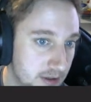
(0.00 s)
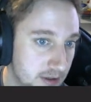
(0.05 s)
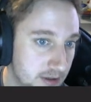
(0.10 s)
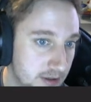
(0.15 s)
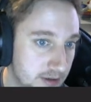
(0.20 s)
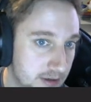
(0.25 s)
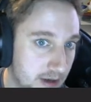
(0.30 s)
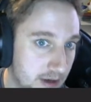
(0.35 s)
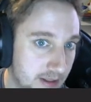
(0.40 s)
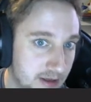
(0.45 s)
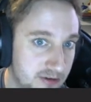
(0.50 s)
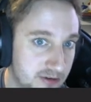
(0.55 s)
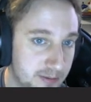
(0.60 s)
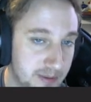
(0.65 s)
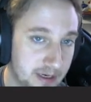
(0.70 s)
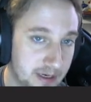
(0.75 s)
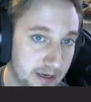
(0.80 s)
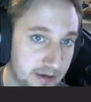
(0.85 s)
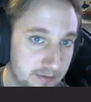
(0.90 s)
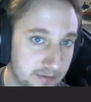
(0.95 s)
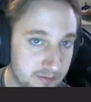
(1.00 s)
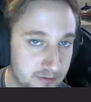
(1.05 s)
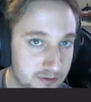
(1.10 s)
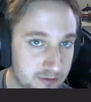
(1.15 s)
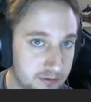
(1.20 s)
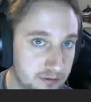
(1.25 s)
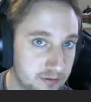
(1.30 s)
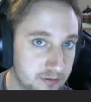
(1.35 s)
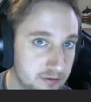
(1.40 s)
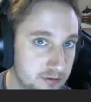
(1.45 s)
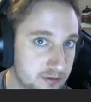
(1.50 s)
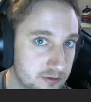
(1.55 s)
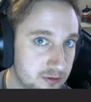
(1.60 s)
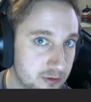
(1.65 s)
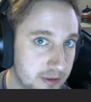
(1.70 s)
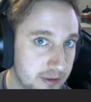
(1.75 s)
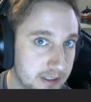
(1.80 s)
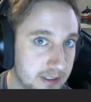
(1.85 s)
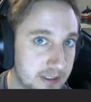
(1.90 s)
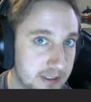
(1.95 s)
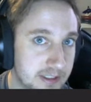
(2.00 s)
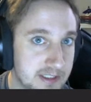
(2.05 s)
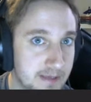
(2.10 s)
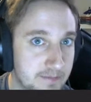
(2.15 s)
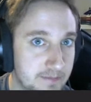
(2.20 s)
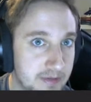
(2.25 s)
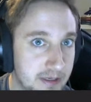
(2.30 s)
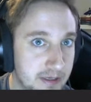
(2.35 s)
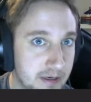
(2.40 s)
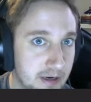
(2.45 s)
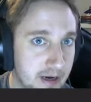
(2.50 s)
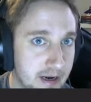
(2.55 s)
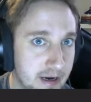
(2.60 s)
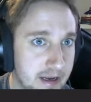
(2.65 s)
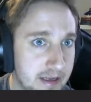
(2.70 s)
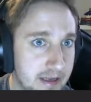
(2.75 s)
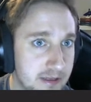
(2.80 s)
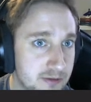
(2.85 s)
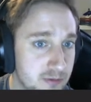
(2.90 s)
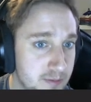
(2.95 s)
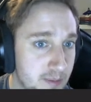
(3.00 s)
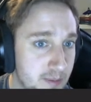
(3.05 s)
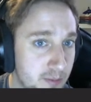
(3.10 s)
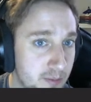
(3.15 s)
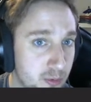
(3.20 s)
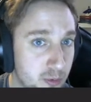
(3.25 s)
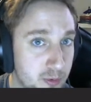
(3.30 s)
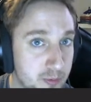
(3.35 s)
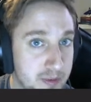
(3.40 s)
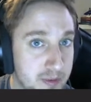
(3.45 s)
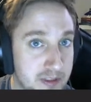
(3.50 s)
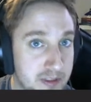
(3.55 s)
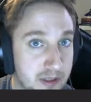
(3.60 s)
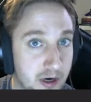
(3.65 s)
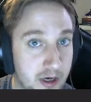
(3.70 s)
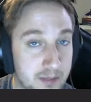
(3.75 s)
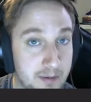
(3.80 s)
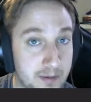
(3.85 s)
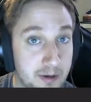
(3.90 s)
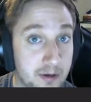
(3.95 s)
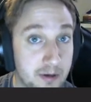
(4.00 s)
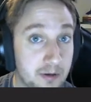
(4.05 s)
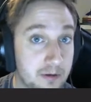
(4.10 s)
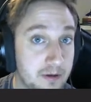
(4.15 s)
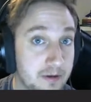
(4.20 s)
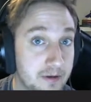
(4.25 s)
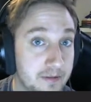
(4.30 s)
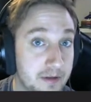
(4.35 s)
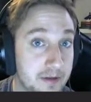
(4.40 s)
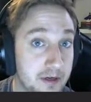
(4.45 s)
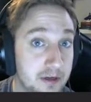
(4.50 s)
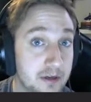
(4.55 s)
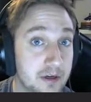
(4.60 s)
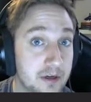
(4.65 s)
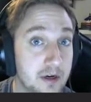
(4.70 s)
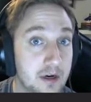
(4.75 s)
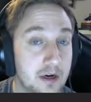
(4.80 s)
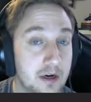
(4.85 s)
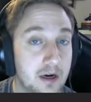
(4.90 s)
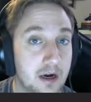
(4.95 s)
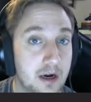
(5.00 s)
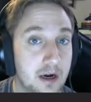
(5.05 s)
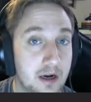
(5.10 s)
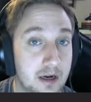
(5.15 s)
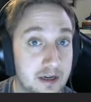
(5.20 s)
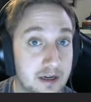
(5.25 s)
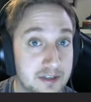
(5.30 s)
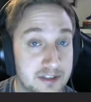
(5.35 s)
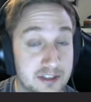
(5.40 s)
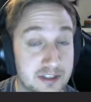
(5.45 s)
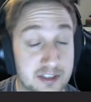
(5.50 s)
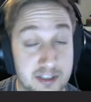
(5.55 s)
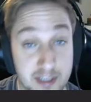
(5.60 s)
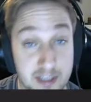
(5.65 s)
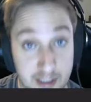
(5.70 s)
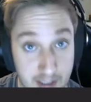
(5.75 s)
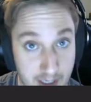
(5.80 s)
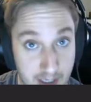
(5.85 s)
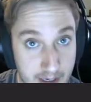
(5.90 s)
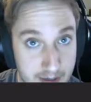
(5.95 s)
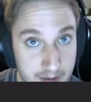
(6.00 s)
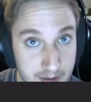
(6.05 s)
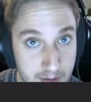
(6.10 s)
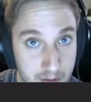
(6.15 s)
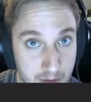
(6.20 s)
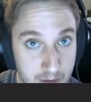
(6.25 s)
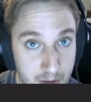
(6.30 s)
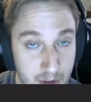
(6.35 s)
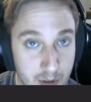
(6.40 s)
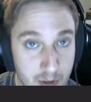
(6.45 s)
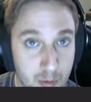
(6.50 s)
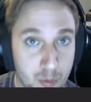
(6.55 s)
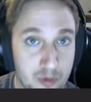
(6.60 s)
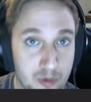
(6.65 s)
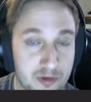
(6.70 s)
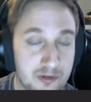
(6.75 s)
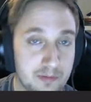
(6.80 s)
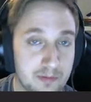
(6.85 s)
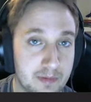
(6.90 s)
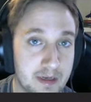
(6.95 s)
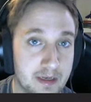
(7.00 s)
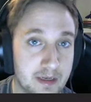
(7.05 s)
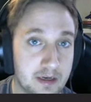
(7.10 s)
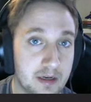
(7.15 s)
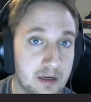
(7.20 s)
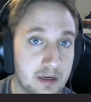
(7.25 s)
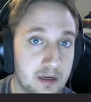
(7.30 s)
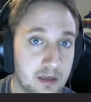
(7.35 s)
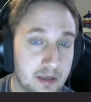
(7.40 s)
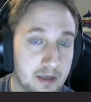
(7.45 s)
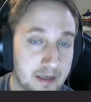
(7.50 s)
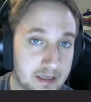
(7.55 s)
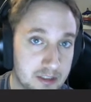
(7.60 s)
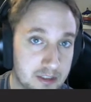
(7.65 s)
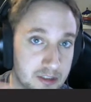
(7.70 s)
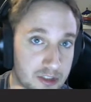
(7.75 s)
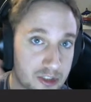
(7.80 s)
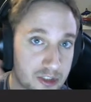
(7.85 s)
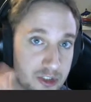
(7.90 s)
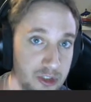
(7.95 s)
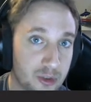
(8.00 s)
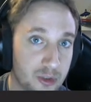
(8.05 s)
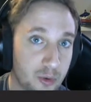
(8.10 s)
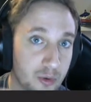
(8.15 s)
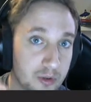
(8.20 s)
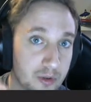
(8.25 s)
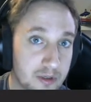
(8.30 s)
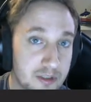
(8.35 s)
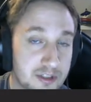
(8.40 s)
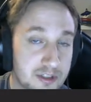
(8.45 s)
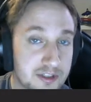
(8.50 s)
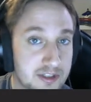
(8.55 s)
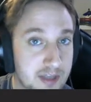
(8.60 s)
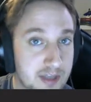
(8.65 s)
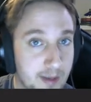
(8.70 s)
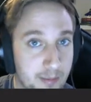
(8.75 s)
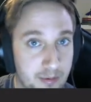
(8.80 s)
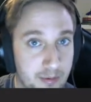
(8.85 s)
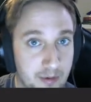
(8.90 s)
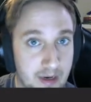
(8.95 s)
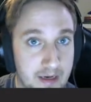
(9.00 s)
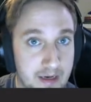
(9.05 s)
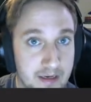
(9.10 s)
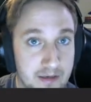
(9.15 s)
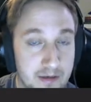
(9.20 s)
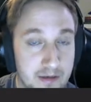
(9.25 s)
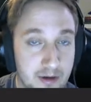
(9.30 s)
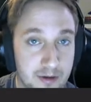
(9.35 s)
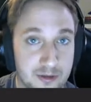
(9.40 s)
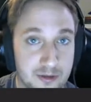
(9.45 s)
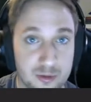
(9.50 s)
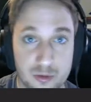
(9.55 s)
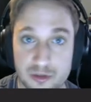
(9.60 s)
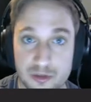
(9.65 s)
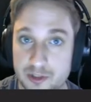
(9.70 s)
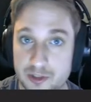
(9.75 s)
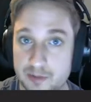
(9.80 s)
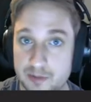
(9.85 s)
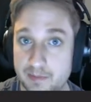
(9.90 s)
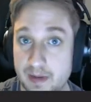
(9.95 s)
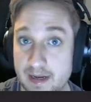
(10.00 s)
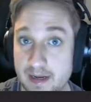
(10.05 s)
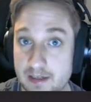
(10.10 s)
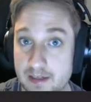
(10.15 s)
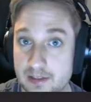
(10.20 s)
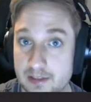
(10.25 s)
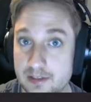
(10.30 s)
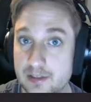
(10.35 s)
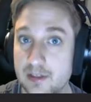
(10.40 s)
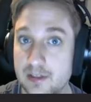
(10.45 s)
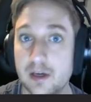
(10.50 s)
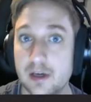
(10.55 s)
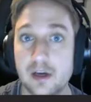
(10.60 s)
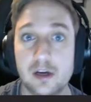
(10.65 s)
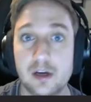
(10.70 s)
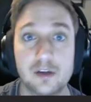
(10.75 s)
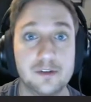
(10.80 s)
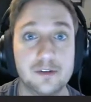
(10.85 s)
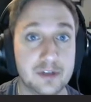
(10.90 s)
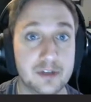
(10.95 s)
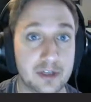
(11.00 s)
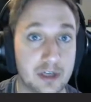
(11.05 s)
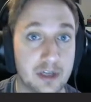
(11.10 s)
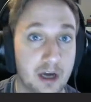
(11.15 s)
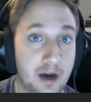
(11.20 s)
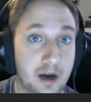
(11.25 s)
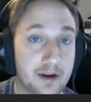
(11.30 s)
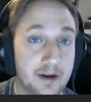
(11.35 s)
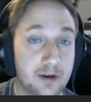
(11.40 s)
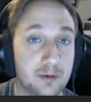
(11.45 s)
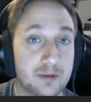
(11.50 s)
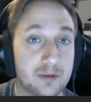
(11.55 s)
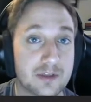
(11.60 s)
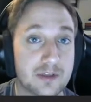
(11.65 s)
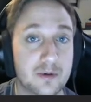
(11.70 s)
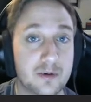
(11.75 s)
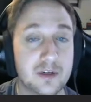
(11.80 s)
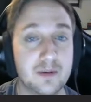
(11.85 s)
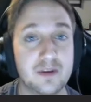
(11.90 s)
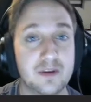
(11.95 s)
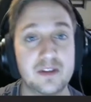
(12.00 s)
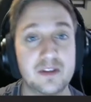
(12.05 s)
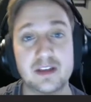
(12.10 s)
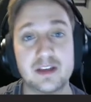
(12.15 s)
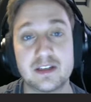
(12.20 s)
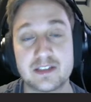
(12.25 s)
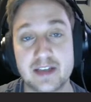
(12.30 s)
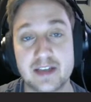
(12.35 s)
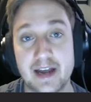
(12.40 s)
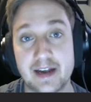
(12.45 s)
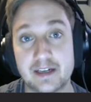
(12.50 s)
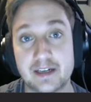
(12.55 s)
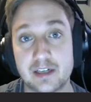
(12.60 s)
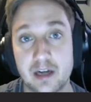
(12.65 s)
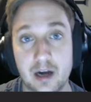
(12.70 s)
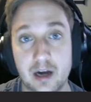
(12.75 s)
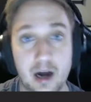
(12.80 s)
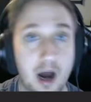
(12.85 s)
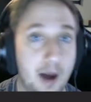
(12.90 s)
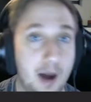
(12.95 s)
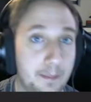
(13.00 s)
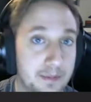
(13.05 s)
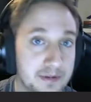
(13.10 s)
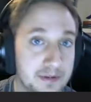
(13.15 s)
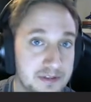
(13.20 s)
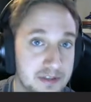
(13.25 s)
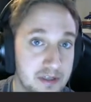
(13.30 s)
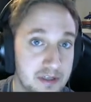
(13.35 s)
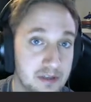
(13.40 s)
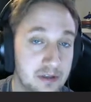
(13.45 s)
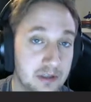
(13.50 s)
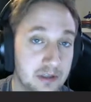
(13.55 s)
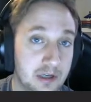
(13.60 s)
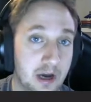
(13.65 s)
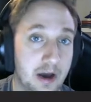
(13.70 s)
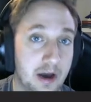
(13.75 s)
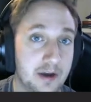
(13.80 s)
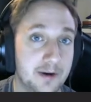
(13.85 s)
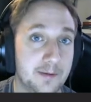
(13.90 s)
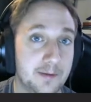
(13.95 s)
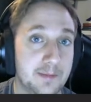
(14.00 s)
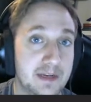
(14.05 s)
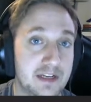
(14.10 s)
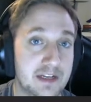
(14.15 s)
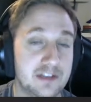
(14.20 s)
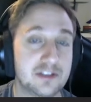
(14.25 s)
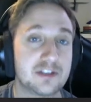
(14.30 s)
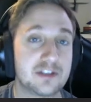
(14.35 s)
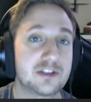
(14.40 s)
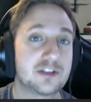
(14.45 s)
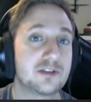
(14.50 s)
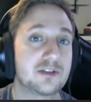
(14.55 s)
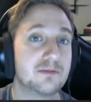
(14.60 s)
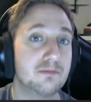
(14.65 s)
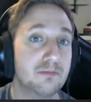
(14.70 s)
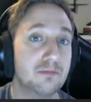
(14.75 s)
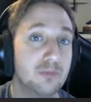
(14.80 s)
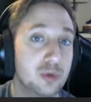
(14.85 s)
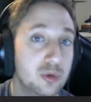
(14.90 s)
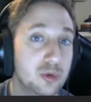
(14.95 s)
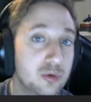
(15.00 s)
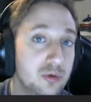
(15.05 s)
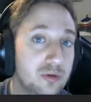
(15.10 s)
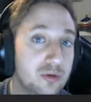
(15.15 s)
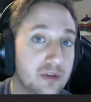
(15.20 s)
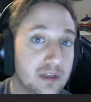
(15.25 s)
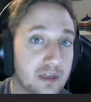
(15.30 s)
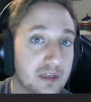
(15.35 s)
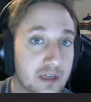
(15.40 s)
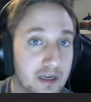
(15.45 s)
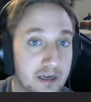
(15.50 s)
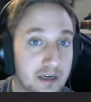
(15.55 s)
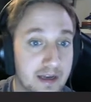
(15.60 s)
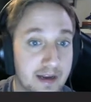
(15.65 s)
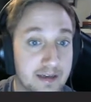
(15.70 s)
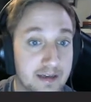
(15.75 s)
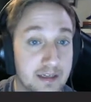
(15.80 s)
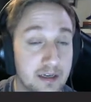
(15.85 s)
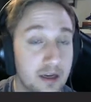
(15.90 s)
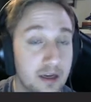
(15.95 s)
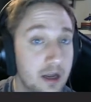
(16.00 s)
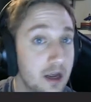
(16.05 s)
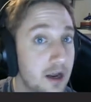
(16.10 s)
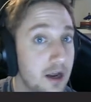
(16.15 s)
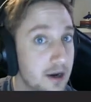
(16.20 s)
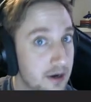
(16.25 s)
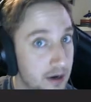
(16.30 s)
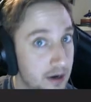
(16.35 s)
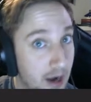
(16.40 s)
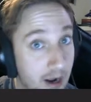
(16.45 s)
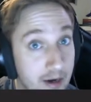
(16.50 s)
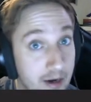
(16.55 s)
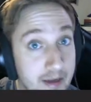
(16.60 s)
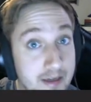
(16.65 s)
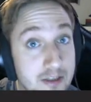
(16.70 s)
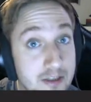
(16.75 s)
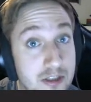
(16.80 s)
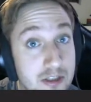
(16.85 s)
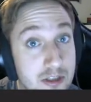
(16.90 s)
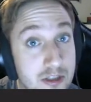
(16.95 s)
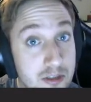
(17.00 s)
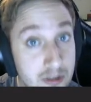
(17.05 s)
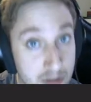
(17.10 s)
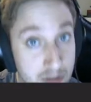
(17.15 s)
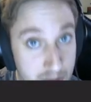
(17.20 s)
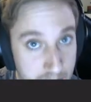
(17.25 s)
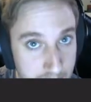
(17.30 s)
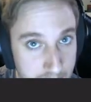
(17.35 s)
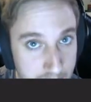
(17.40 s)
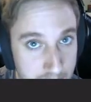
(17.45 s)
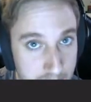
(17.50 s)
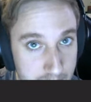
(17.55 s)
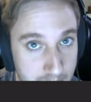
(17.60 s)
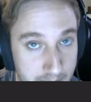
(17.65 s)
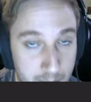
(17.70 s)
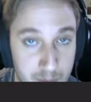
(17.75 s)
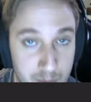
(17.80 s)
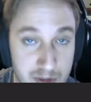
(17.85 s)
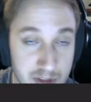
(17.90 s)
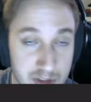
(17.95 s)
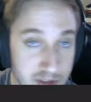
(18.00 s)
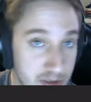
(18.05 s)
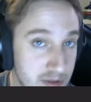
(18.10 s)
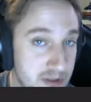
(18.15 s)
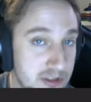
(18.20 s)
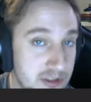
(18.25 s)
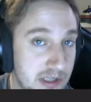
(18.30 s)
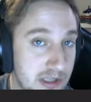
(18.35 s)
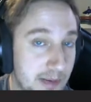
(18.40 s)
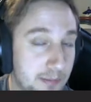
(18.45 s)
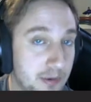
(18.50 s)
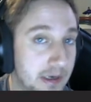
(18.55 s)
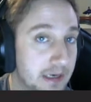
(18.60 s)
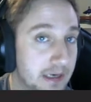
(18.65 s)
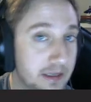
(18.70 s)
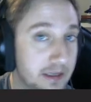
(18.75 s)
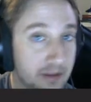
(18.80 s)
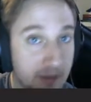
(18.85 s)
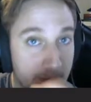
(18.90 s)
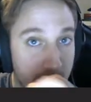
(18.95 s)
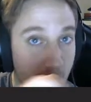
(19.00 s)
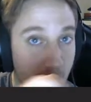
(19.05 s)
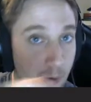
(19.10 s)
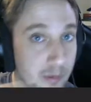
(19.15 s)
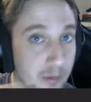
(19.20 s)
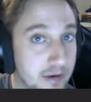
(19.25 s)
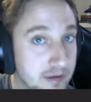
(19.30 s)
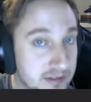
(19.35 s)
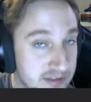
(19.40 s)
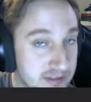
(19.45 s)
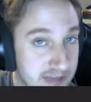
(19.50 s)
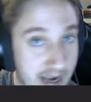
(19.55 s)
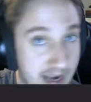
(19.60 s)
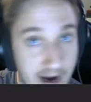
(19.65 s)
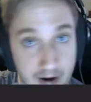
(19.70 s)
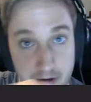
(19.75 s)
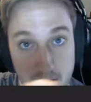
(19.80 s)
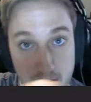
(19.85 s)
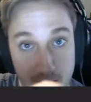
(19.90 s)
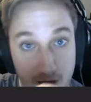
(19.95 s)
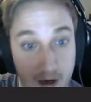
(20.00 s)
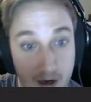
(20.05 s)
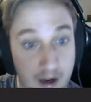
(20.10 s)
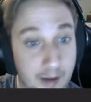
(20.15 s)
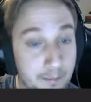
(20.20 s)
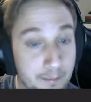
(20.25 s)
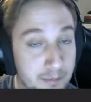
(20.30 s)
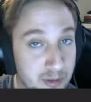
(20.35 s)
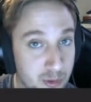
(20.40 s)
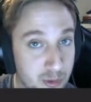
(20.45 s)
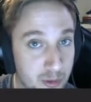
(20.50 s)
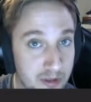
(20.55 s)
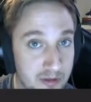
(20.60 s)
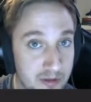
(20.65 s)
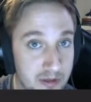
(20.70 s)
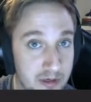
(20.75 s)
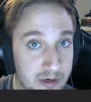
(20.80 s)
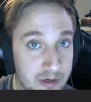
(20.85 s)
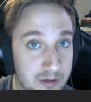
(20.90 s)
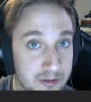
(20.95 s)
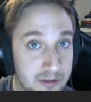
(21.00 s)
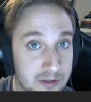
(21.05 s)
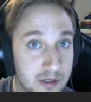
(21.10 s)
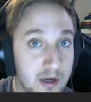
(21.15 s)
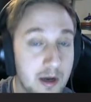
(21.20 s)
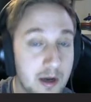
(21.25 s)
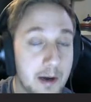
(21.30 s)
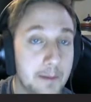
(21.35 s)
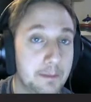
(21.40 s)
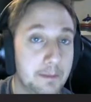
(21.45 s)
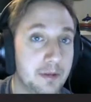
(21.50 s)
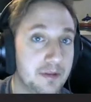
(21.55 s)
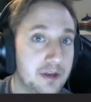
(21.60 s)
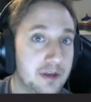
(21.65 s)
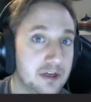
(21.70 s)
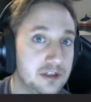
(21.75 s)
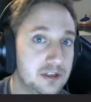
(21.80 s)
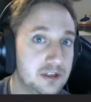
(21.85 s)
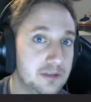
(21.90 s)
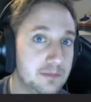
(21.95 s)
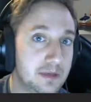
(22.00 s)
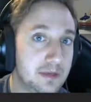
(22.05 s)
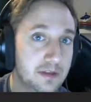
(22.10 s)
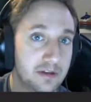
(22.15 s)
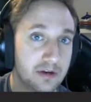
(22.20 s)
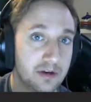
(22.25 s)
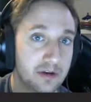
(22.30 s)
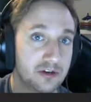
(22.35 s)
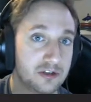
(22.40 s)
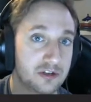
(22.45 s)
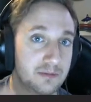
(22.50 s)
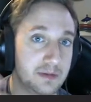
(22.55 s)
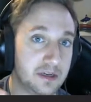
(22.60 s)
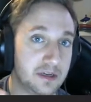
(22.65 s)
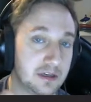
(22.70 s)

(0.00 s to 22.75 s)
Now that should be kind of triggering something in our heads. Remember when we talked about earlier in the year staccato, which meant like short, separated notes with space? Legato was going to be the exact opposite. Legato means smooth and connected, not like slurred. Like we're still separating the bowings down and up between the notes, but the notes should be